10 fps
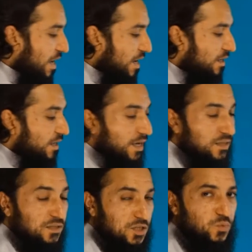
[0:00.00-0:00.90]
and
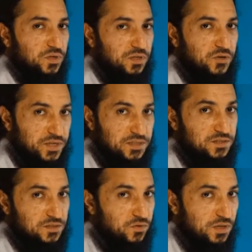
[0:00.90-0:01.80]
again this one
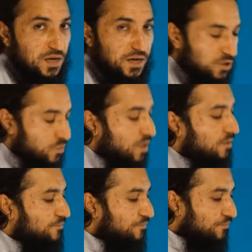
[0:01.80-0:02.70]
rests on the line as well,
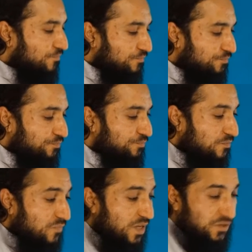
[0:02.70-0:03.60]

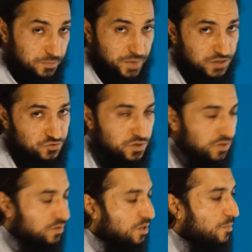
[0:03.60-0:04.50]
the
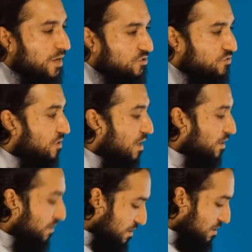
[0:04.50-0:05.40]
imaginary
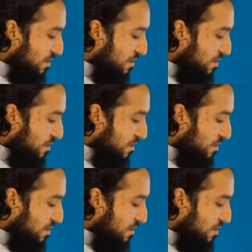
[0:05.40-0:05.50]
line.